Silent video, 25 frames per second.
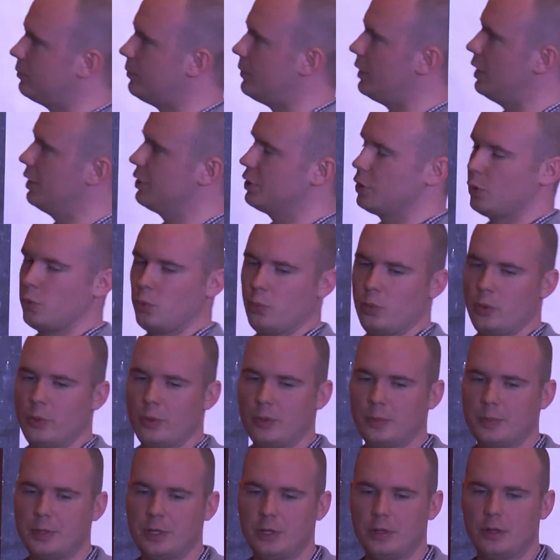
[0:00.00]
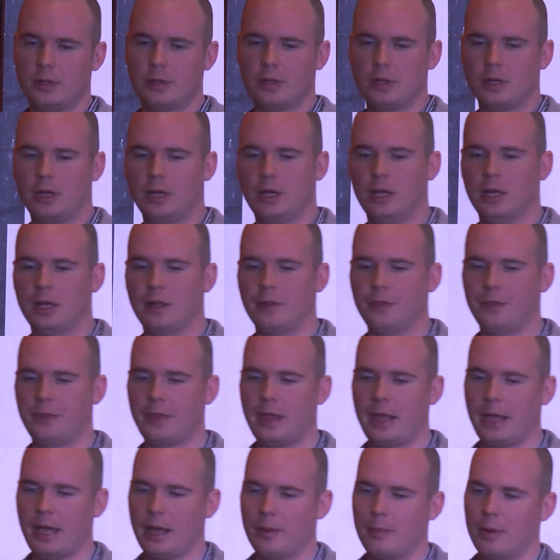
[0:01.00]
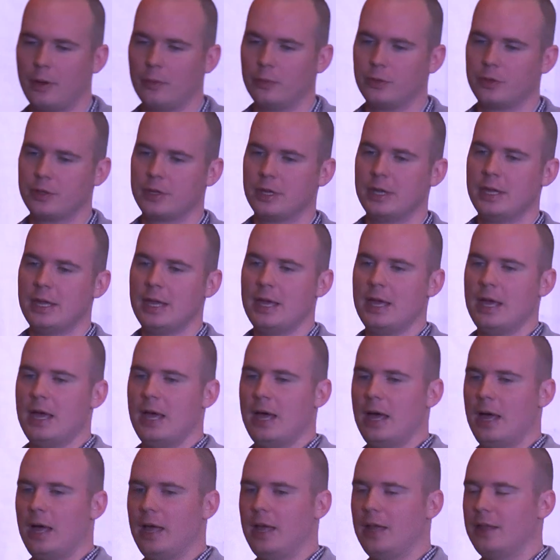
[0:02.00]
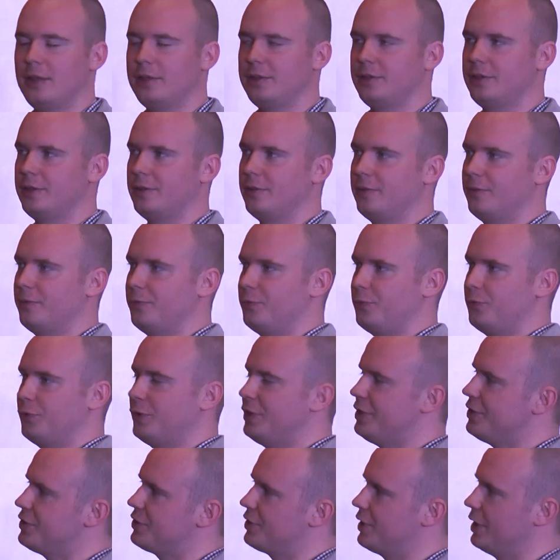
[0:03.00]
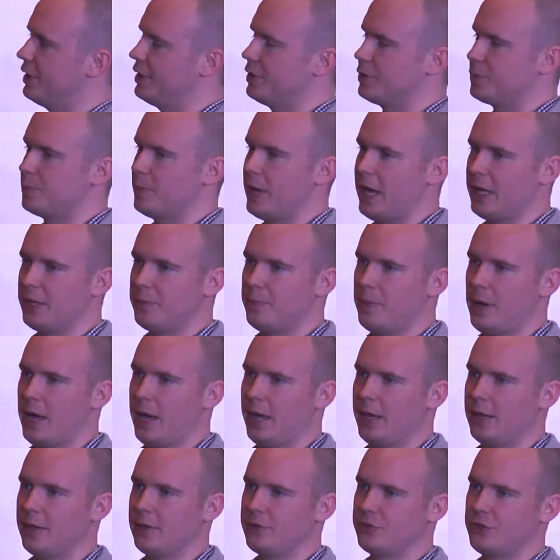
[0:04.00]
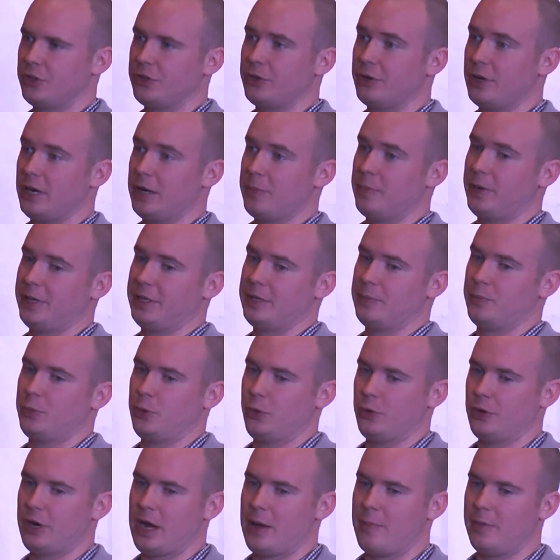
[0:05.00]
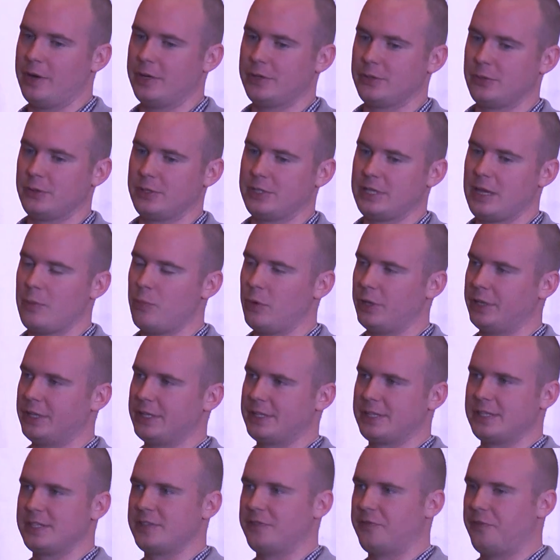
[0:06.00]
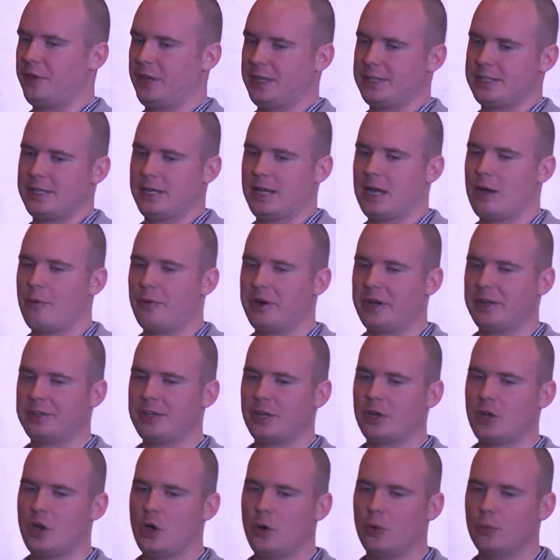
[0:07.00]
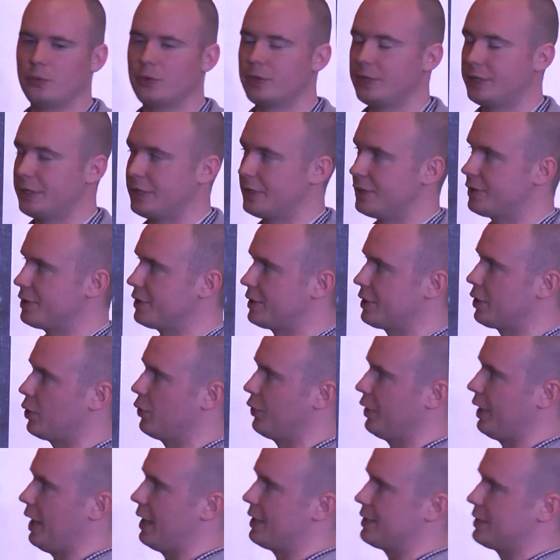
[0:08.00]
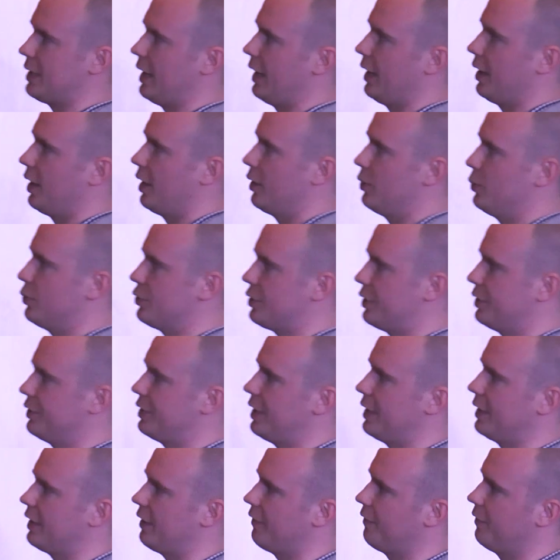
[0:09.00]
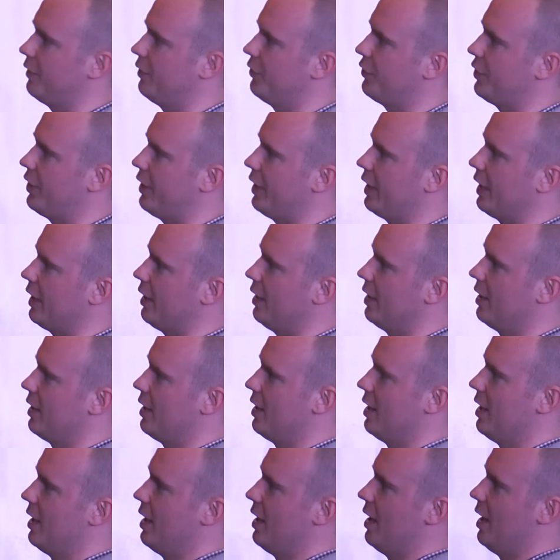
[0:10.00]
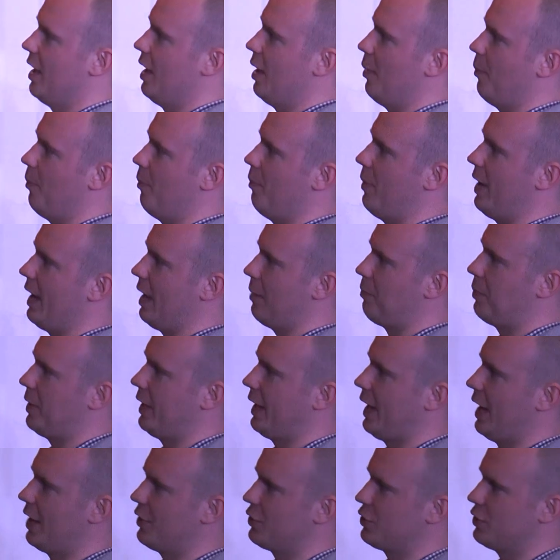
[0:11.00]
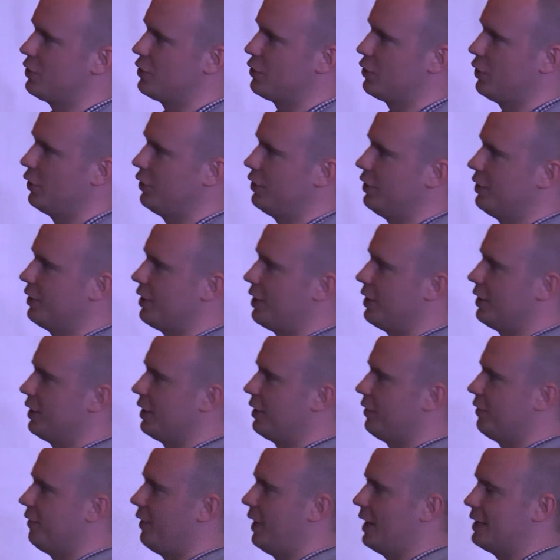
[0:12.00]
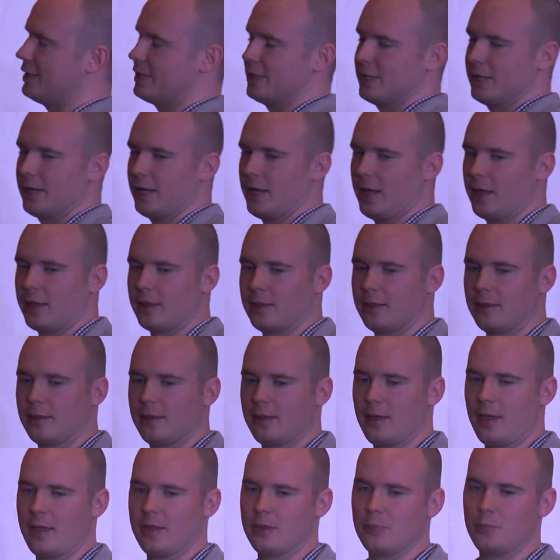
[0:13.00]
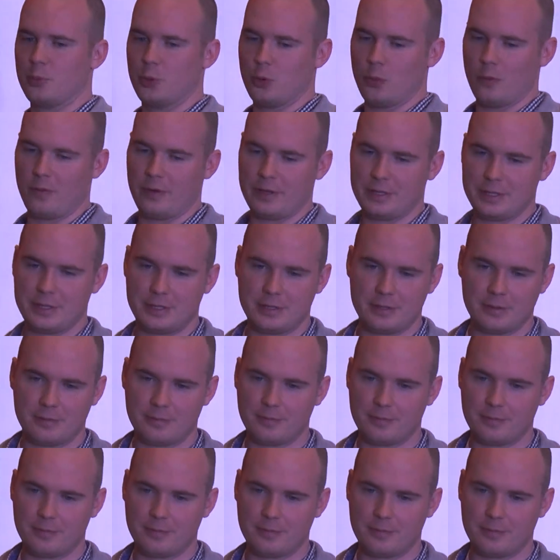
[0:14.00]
So we will be talking about this scene is made generally by the programmer, so someone that is fixing the code, and it contains like user data filtering, my application is not internet facing, and prove it.